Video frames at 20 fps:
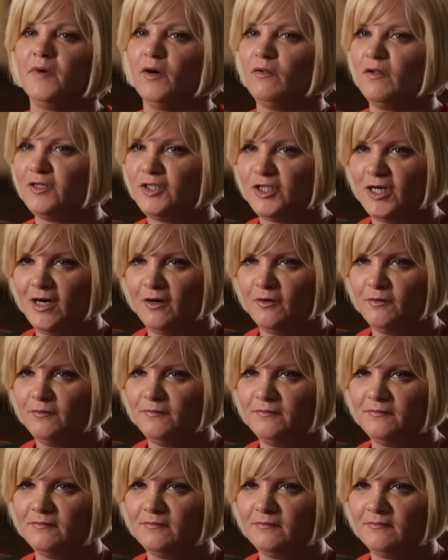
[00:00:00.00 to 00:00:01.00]
My only child,
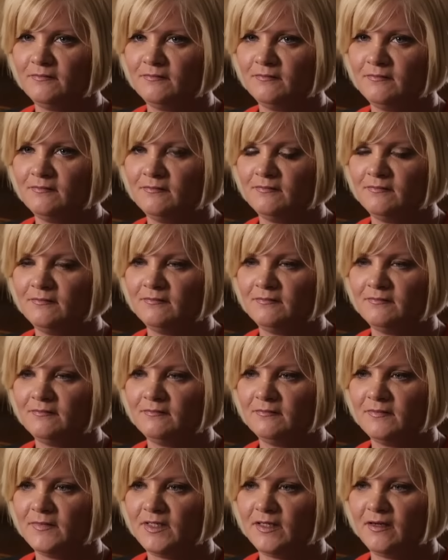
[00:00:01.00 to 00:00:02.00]

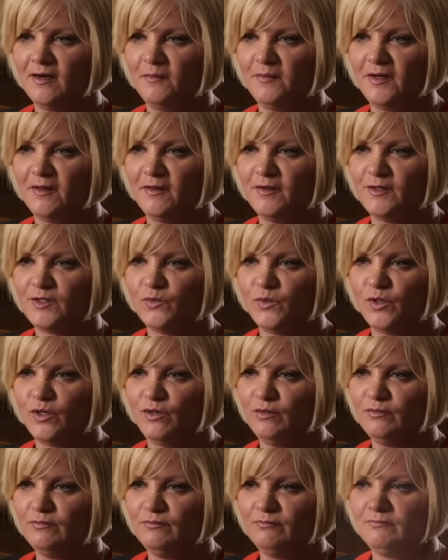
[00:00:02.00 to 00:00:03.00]
coming into this
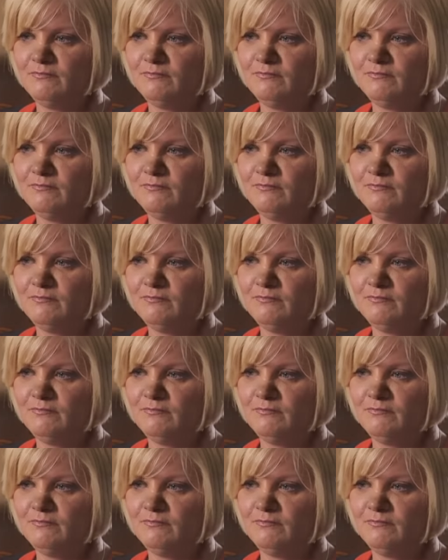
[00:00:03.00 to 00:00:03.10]
world,